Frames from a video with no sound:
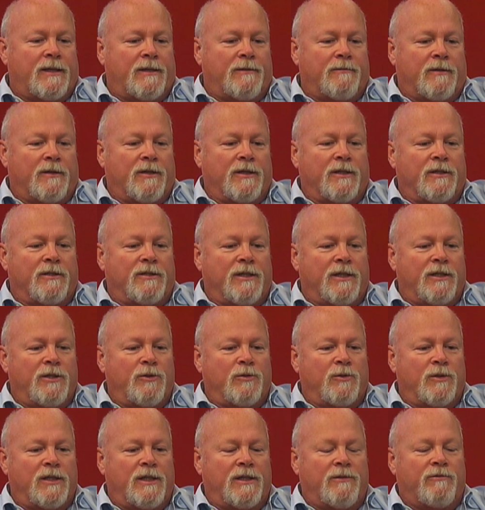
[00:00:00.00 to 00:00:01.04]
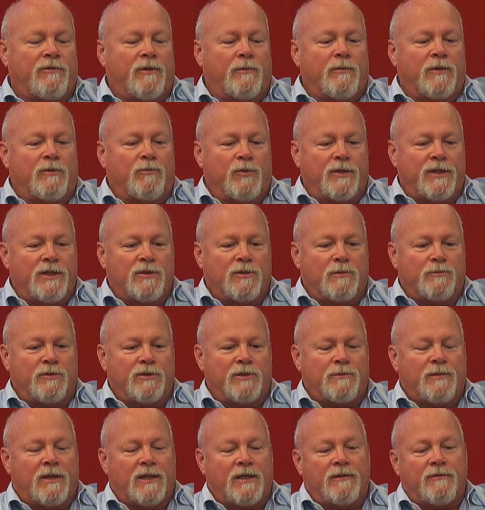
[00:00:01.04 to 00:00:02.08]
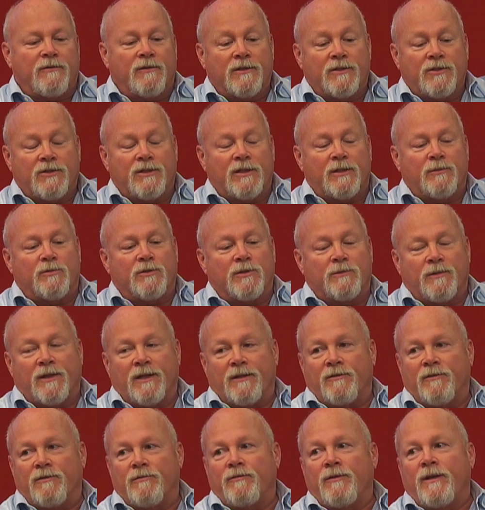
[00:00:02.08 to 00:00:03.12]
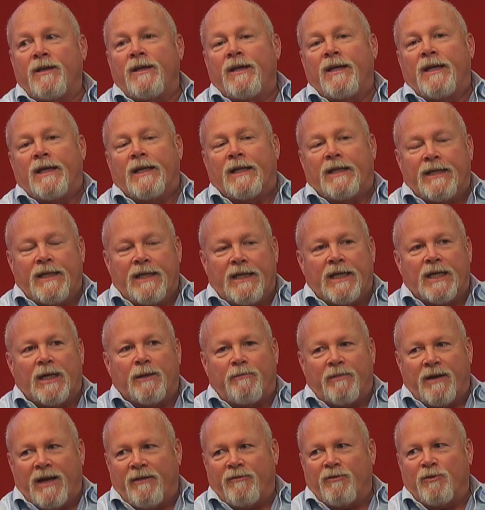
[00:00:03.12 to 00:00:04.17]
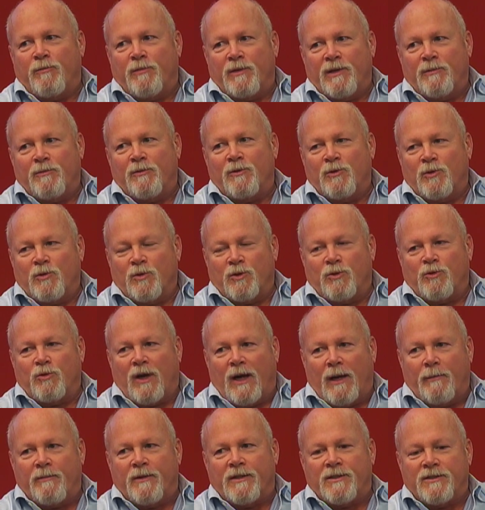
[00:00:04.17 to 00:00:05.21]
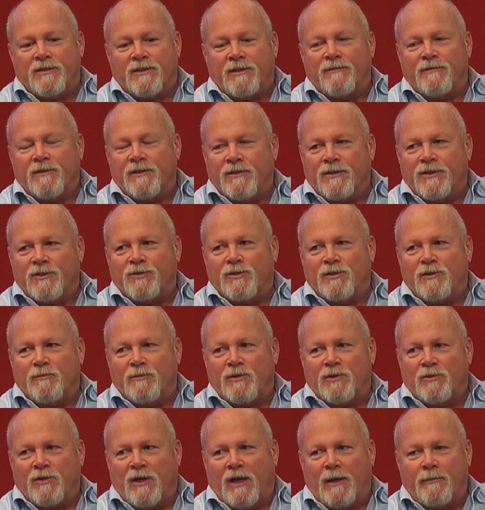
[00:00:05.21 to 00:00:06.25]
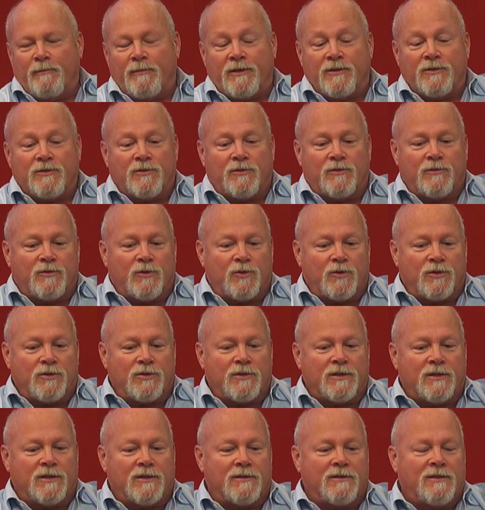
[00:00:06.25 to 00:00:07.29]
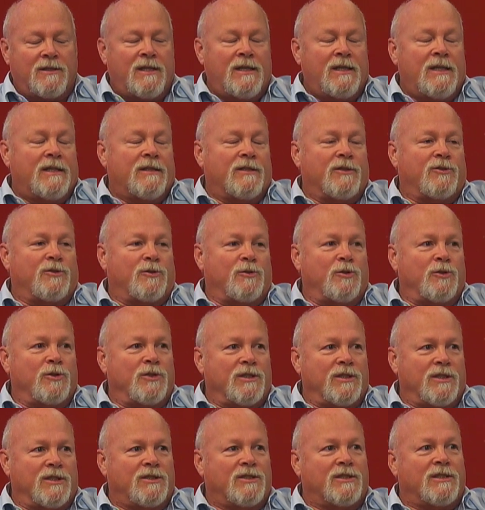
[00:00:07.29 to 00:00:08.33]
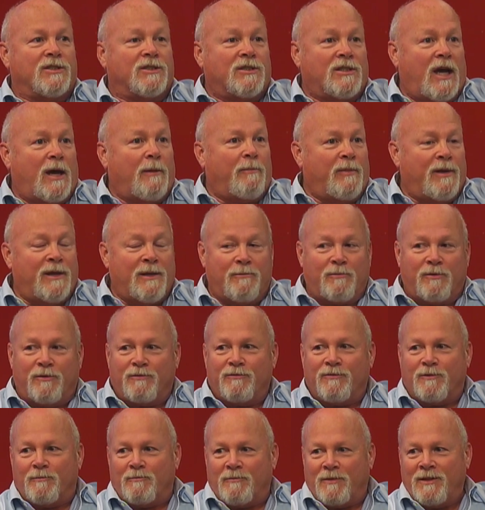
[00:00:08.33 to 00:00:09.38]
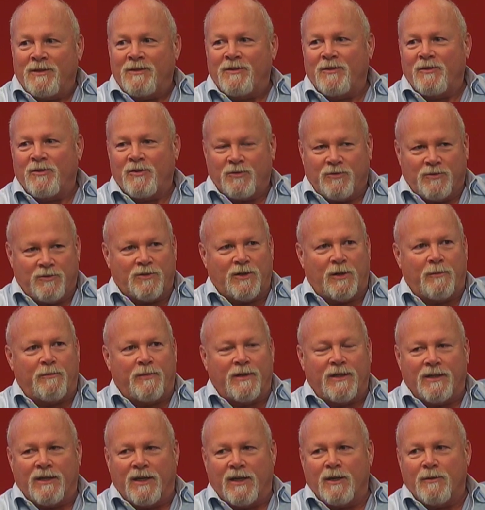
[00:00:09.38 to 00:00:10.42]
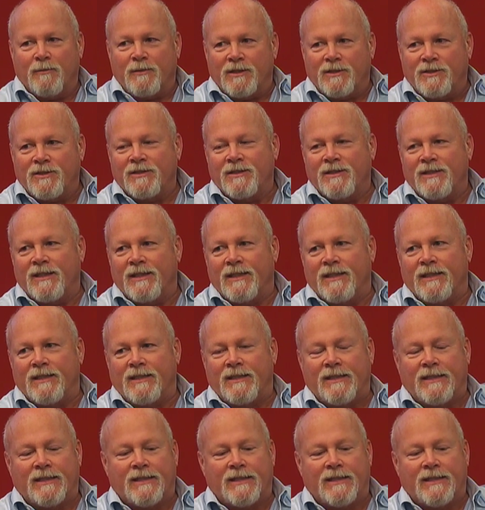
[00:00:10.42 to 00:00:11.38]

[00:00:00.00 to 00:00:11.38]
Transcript: are continually, from a regional perspective and the city perspective, cleaning up after people who are dropping stuff that they shouldn't be dropping. So of course the solution is to stop people from dumping the garbage. And